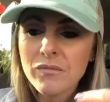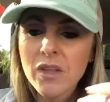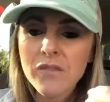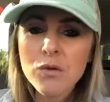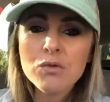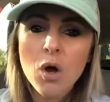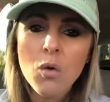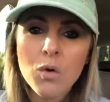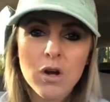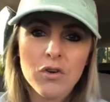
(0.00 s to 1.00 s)
if you
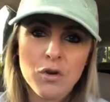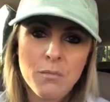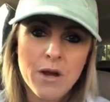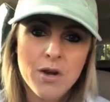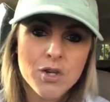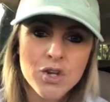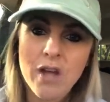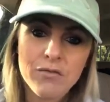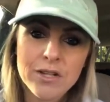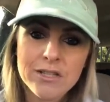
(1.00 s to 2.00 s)
don't work on your marriage
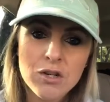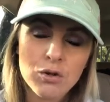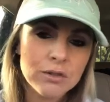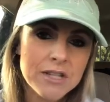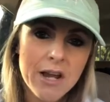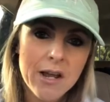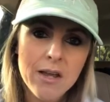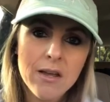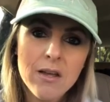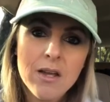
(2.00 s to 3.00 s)
every single
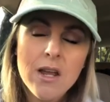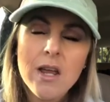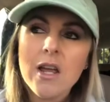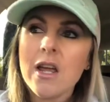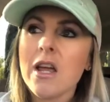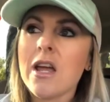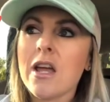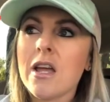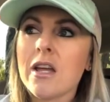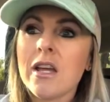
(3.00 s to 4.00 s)
day,
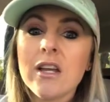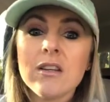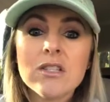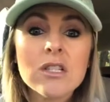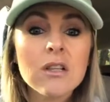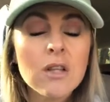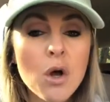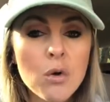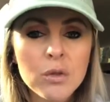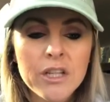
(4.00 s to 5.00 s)
it can
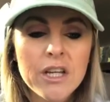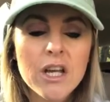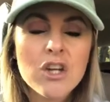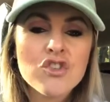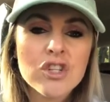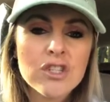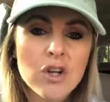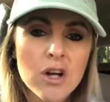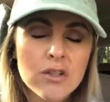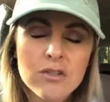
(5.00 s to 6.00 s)
slowly just
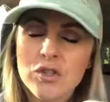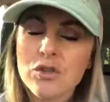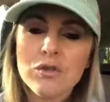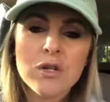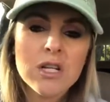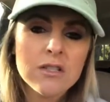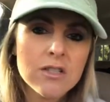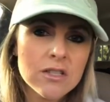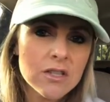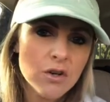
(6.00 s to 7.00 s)
start to
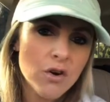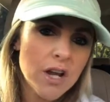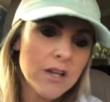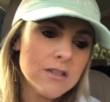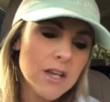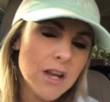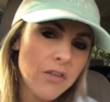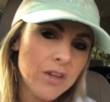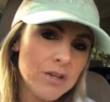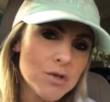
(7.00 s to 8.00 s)
disintegrate into
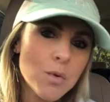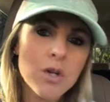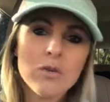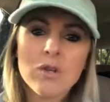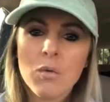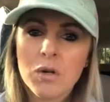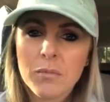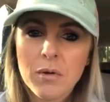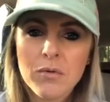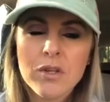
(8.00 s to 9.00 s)
nothing, to where you don't want to
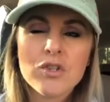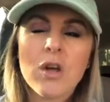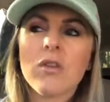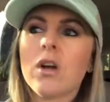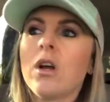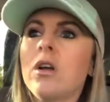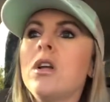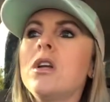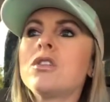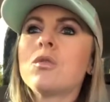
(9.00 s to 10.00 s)
be with each other,
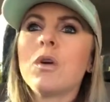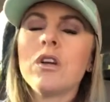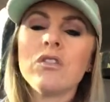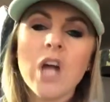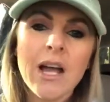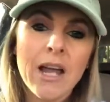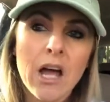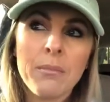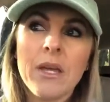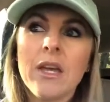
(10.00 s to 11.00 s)
to where you're not
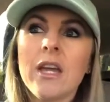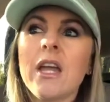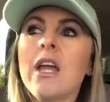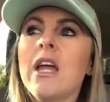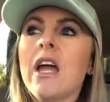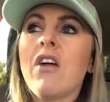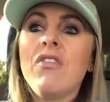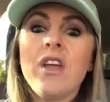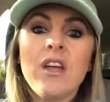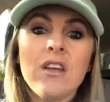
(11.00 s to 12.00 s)
happy. And
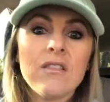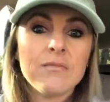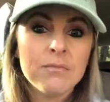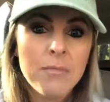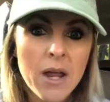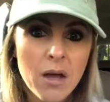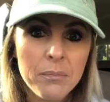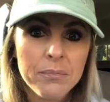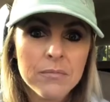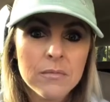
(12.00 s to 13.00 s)
then
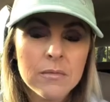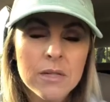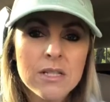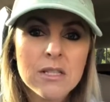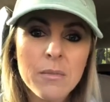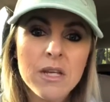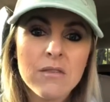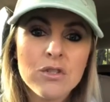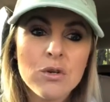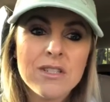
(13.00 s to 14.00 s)
bam, somebody
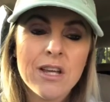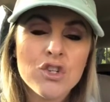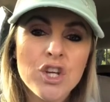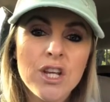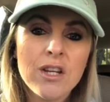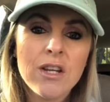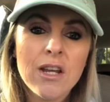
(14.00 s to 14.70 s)
gives you attention